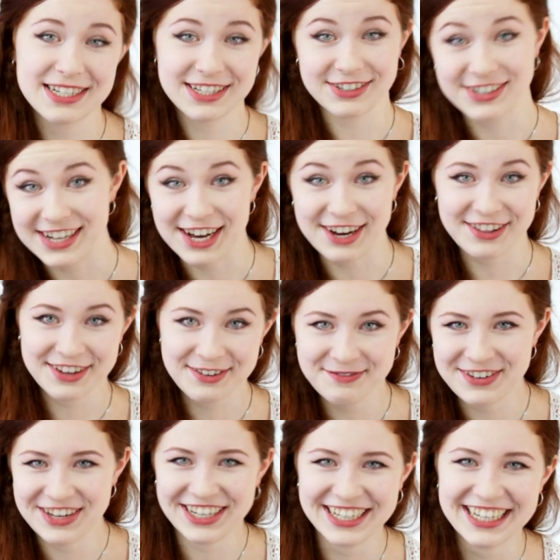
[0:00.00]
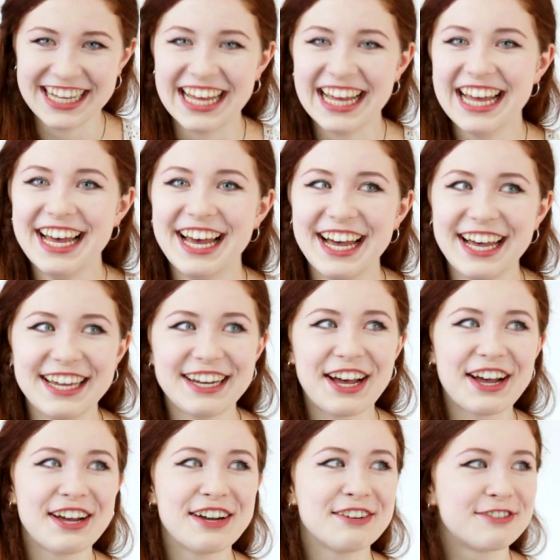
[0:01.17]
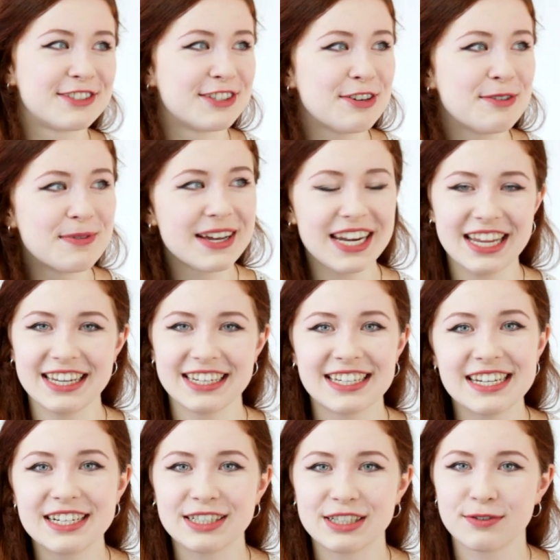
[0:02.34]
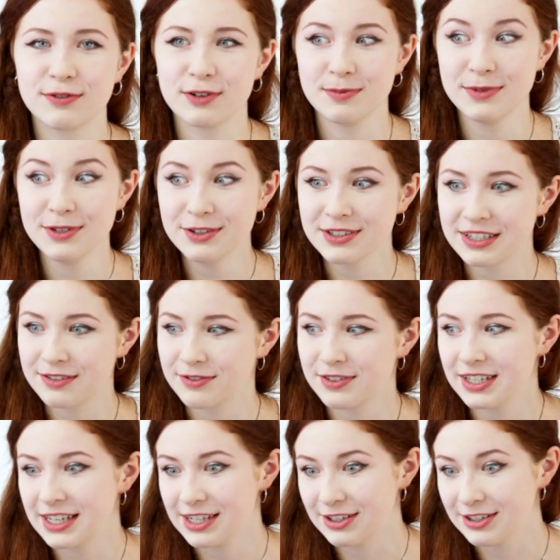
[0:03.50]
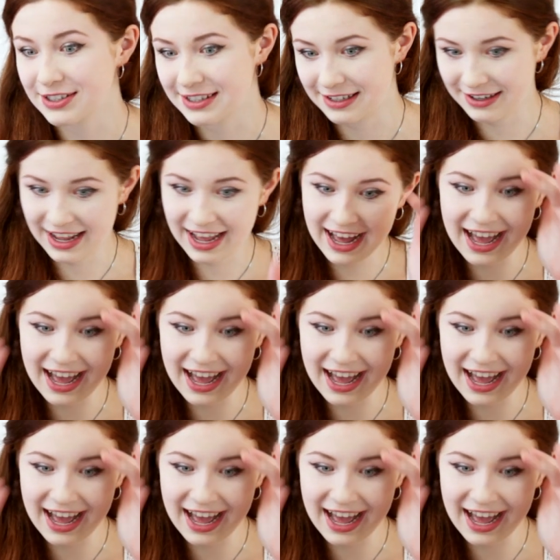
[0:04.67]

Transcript: wait to share them. And I have so many ideas for music videos and